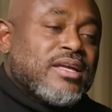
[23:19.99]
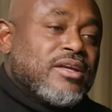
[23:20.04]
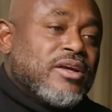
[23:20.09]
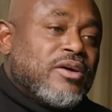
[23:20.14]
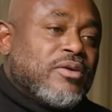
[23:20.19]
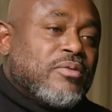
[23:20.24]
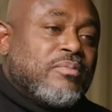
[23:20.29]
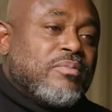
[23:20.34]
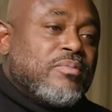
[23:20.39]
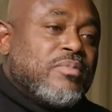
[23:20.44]

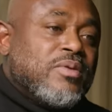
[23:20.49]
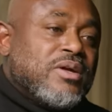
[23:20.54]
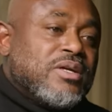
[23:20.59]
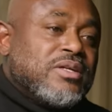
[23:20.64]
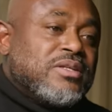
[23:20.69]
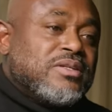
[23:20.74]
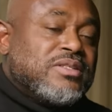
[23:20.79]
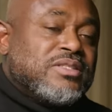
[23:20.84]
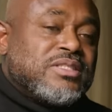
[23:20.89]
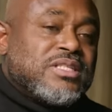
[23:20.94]
you
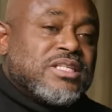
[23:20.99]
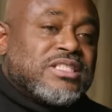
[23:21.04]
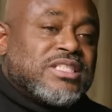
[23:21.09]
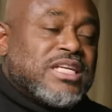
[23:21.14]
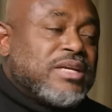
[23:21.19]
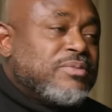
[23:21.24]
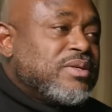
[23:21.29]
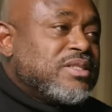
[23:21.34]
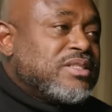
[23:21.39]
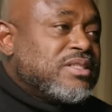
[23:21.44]
know, since
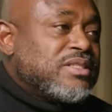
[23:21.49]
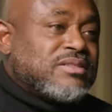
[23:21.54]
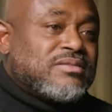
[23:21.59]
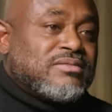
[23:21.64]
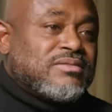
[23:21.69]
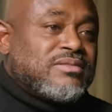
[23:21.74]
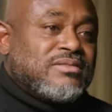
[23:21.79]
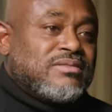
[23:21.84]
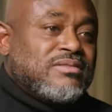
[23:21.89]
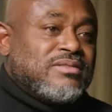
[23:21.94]
he
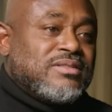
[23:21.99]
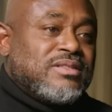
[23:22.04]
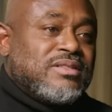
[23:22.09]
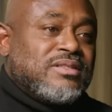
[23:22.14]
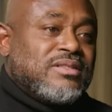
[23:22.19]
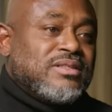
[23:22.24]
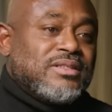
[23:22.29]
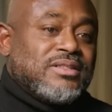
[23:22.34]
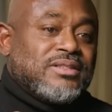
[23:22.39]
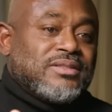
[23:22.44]
was
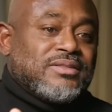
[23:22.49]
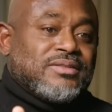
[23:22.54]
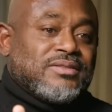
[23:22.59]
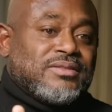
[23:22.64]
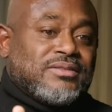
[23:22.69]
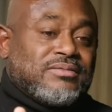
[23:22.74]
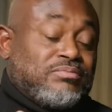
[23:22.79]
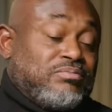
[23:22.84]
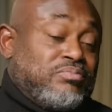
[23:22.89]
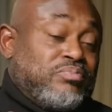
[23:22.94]

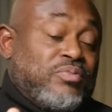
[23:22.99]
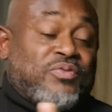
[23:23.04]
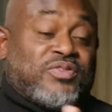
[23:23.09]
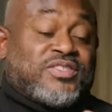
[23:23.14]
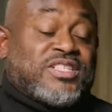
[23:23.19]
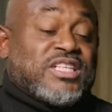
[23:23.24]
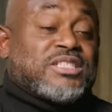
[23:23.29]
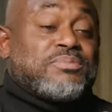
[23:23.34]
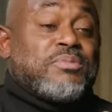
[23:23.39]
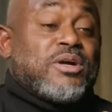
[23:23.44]

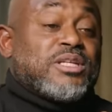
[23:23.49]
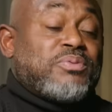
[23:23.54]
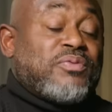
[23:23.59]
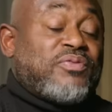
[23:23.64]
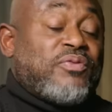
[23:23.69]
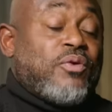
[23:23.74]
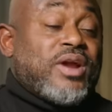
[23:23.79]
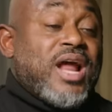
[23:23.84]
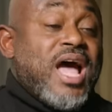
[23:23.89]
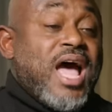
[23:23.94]
six months
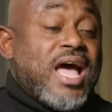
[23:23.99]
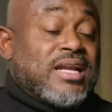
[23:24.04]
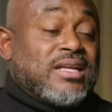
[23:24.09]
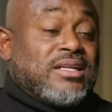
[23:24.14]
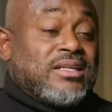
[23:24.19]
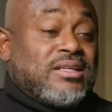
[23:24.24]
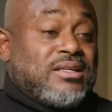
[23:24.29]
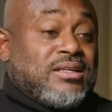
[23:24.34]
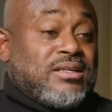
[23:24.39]
before that.